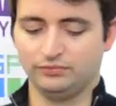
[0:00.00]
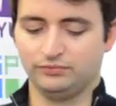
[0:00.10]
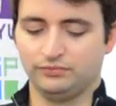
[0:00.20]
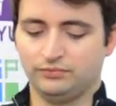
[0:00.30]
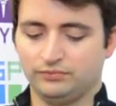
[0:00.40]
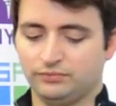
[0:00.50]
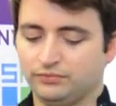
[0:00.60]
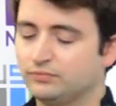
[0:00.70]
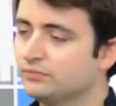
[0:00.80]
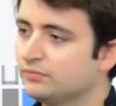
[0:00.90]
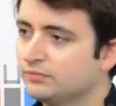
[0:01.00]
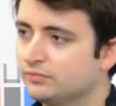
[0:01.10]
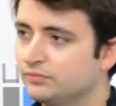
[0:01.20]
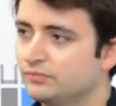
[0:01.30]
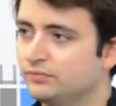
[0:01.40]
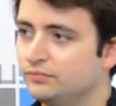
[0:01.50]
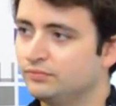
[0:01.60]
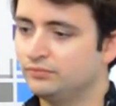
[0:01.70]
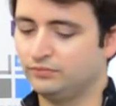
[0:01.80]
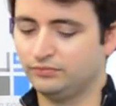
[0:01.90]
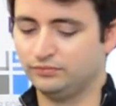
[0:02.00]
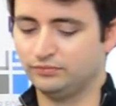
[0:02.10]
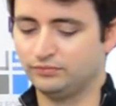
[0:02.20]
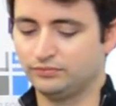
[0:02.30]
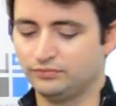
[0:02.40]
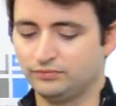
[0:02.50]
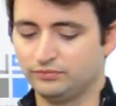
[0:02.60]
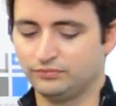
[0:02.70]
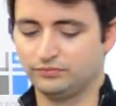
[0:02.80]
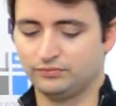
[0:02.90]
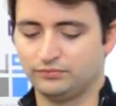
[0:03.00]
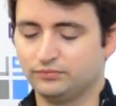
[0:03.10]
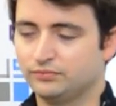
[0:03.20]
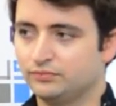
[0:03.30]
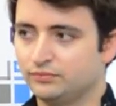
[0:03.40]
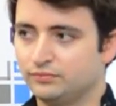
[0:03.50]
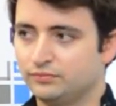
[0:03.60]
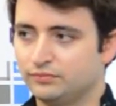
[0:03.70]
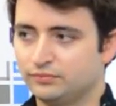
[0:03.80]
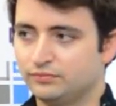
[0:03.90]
(silent)